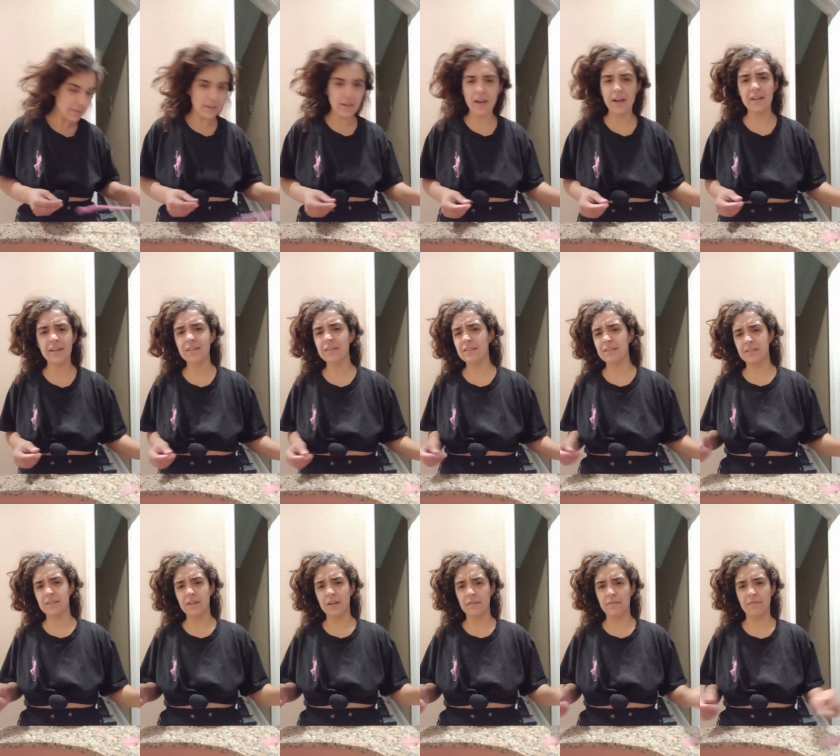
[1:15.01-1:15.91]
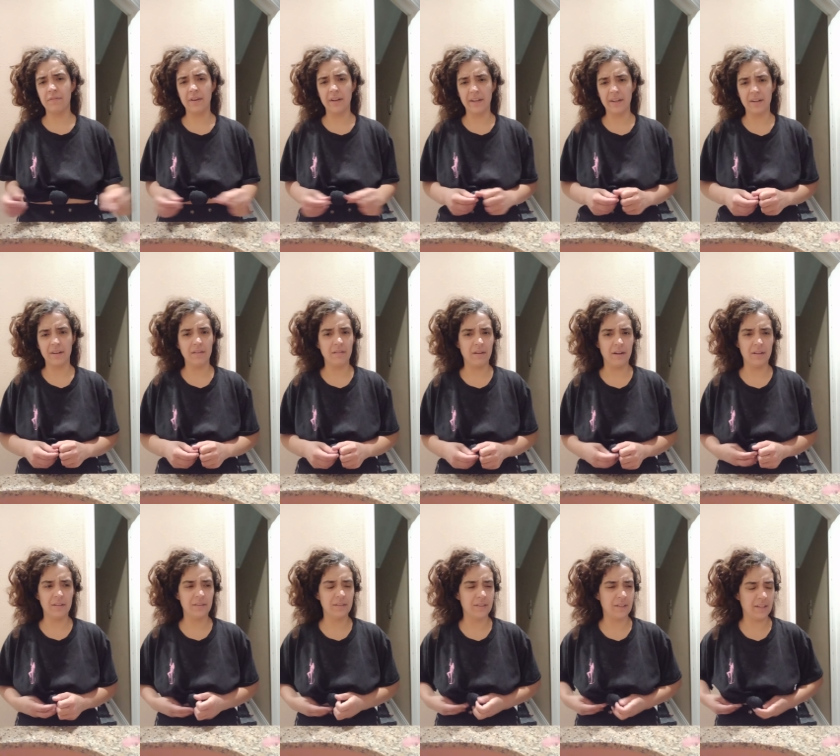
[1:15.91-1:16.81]
I didn't start fucking
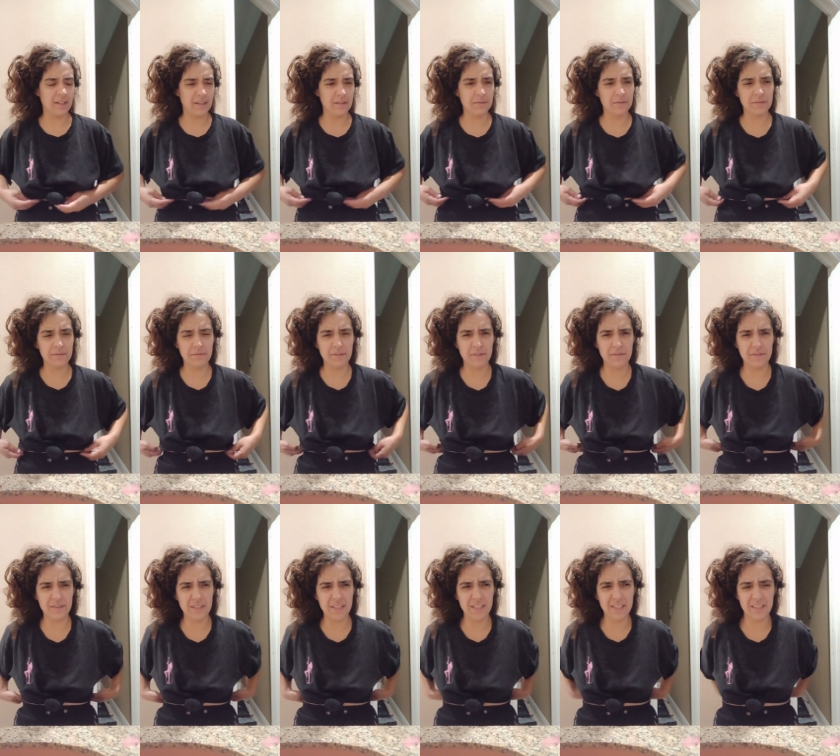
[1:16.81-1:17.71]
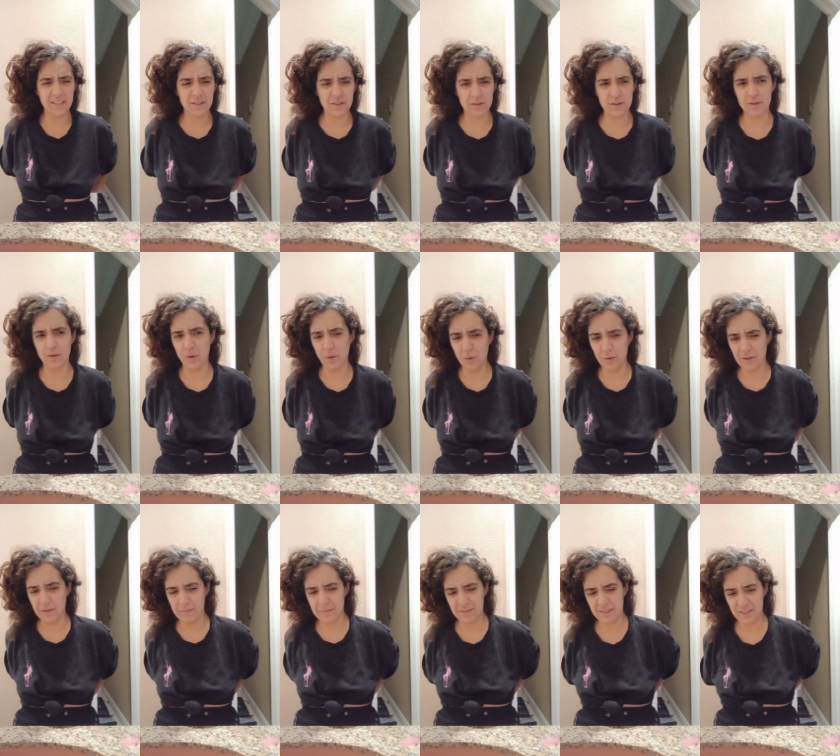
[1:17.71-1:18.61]
around till I was 15 years old.
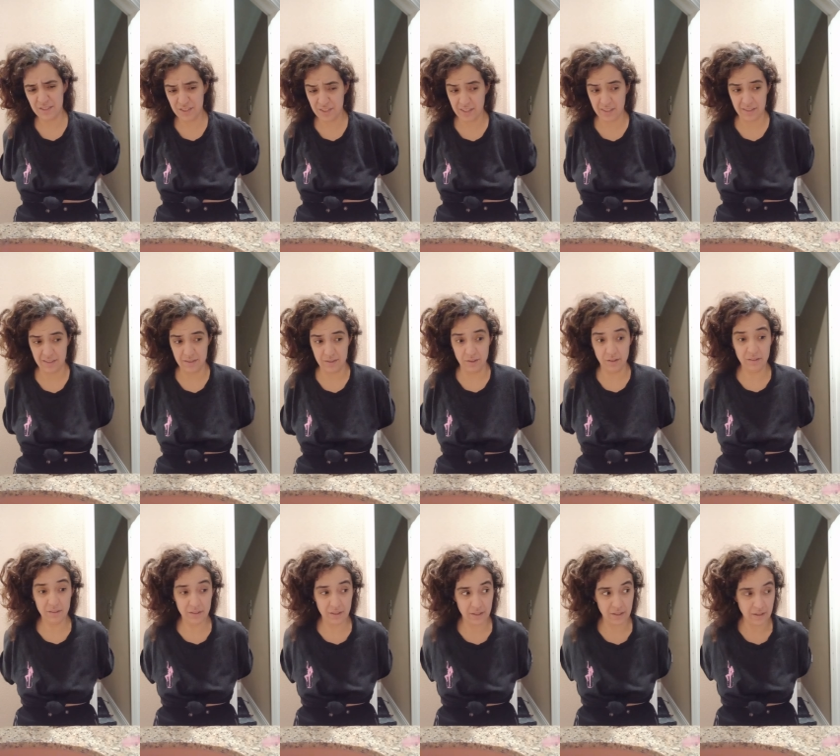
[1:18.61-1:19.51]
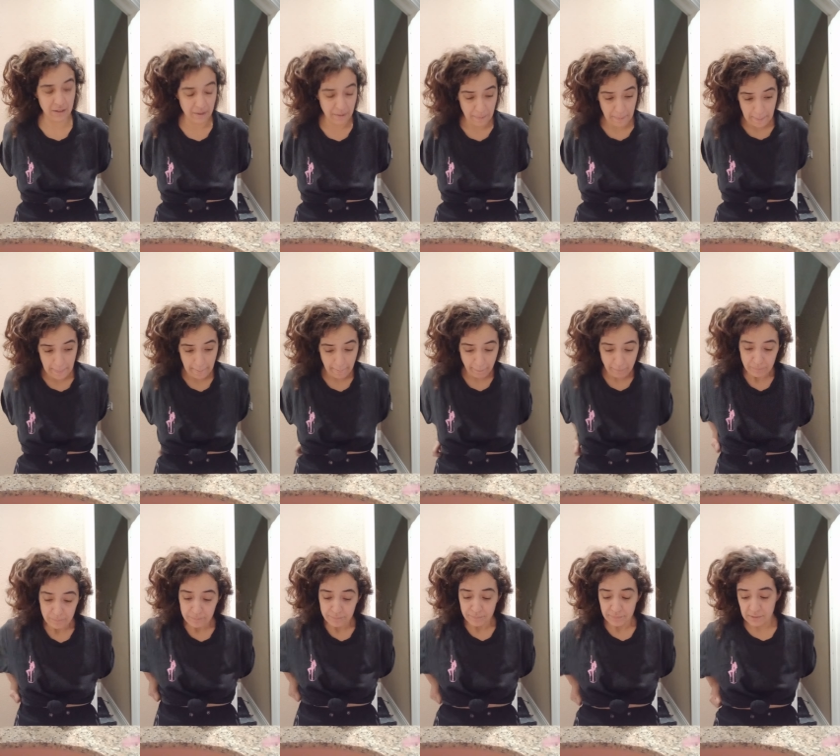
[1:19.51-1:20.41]
this chick is early.
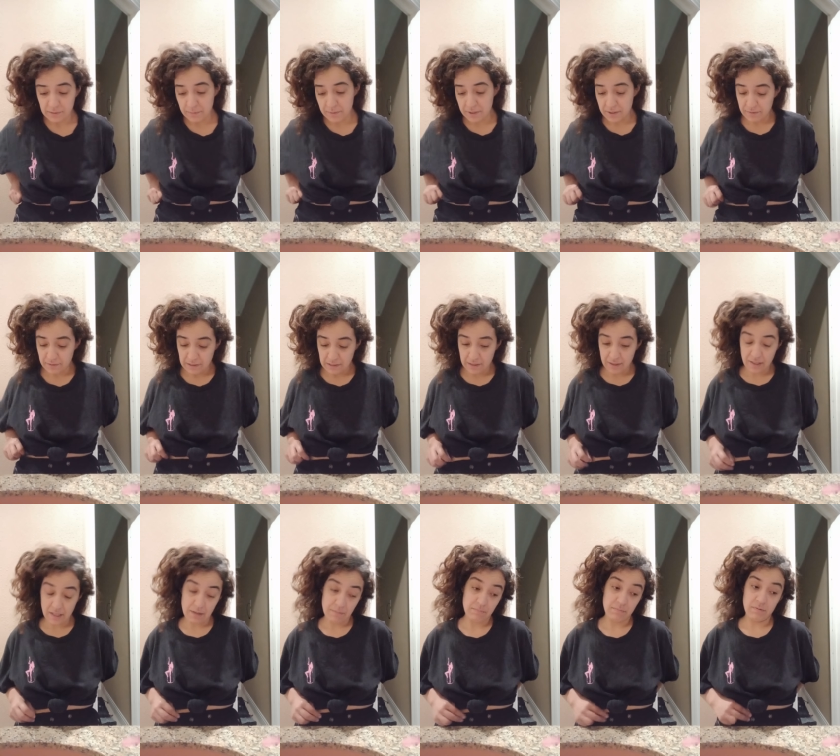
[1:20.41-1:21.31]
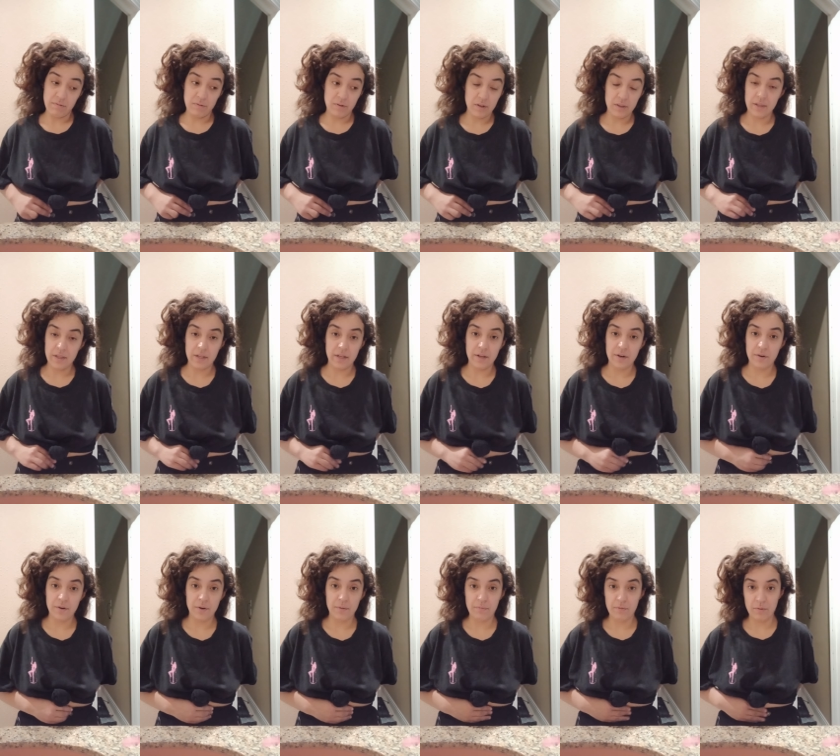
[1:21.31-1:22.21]
I mean, if anything happened before that, I
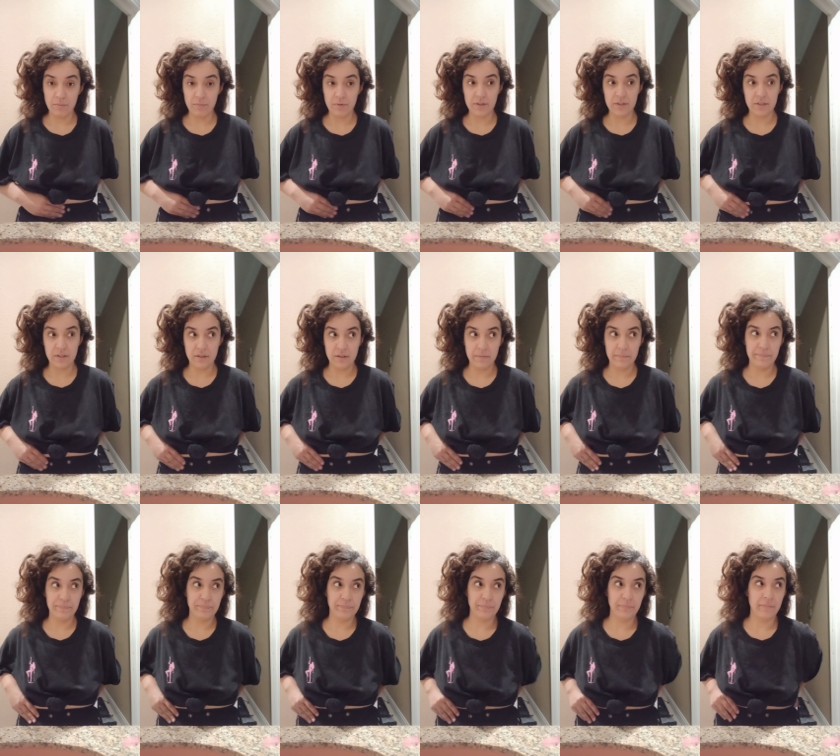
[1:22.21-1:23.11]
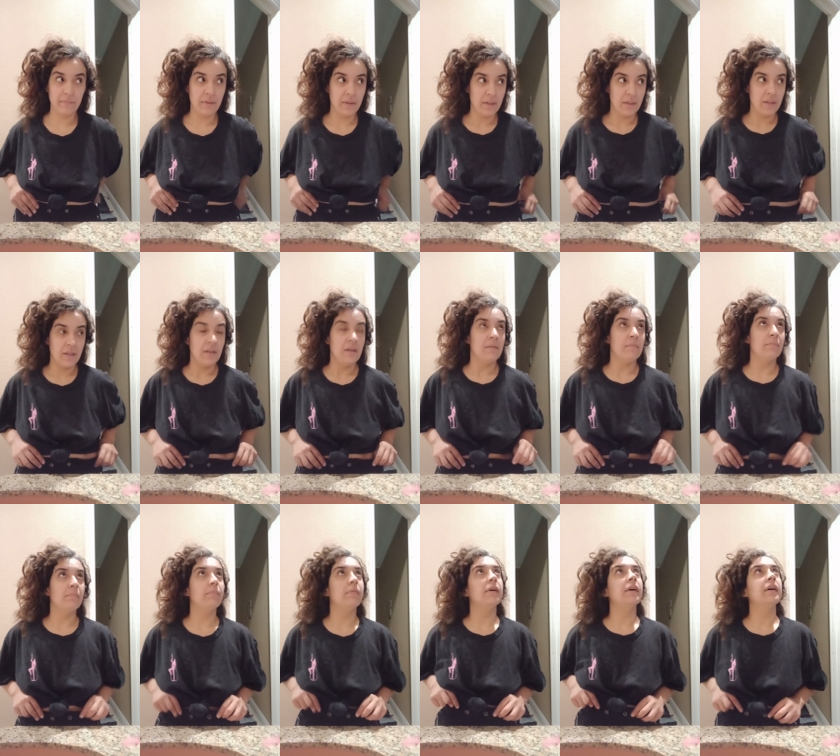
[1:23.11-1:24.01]
don't remember, Tom.
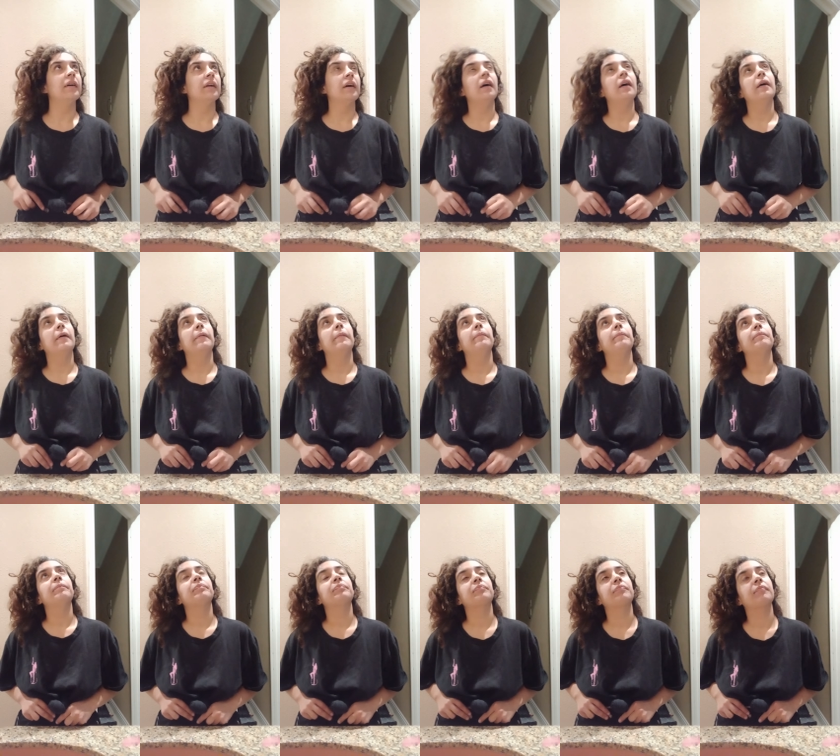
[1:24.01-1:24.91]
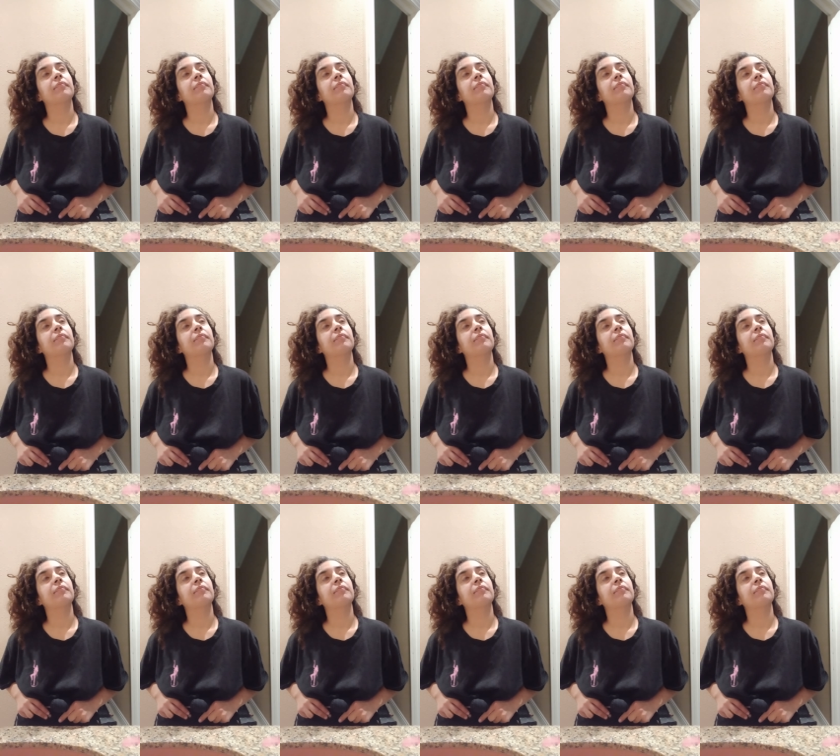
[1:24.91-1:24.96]
But, um,